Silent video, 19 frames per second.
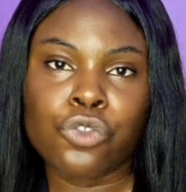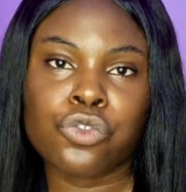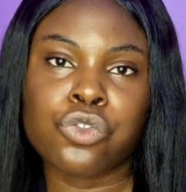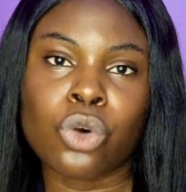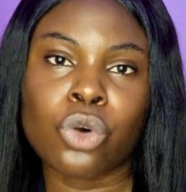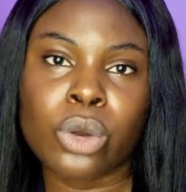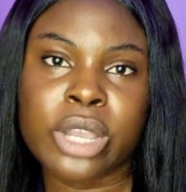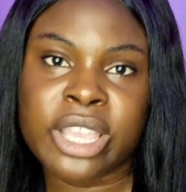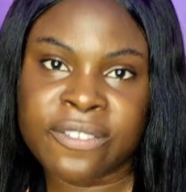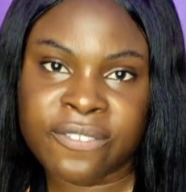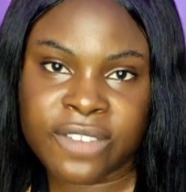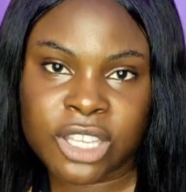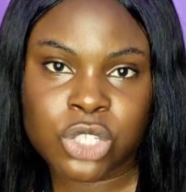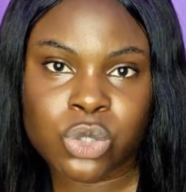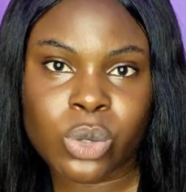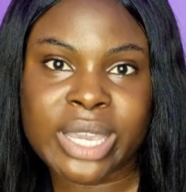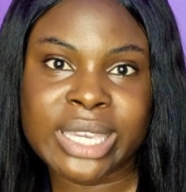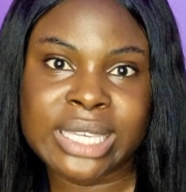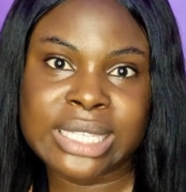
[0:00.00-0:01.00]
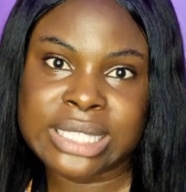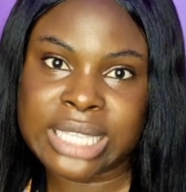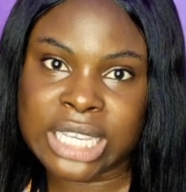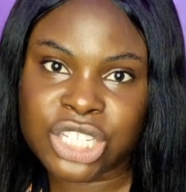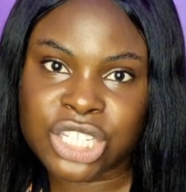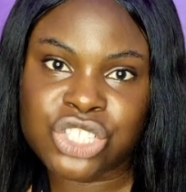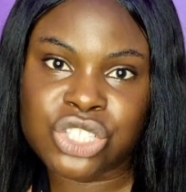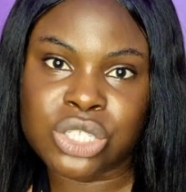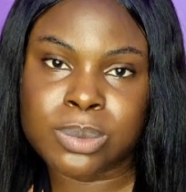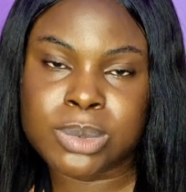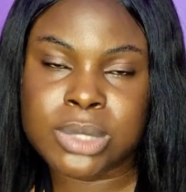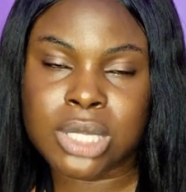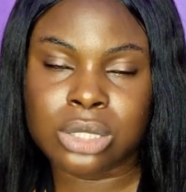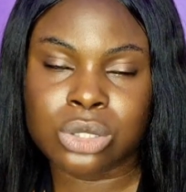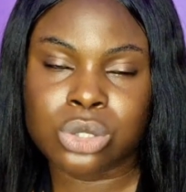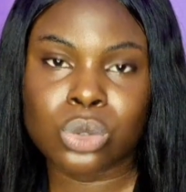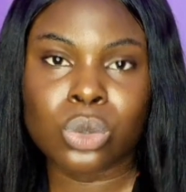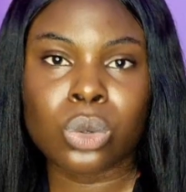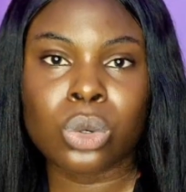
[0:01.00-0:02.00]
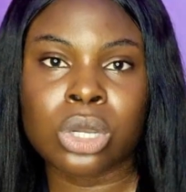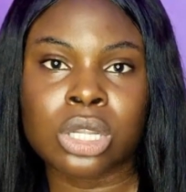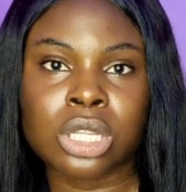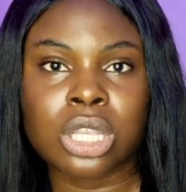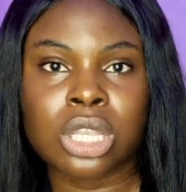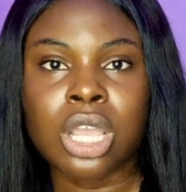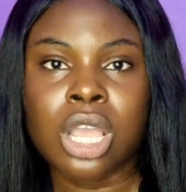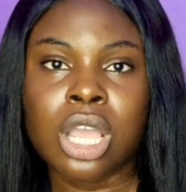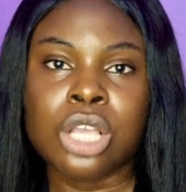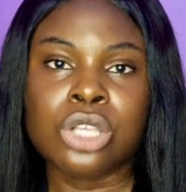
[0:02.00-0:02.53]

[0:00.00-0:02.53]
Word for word: for eventual internships and so on.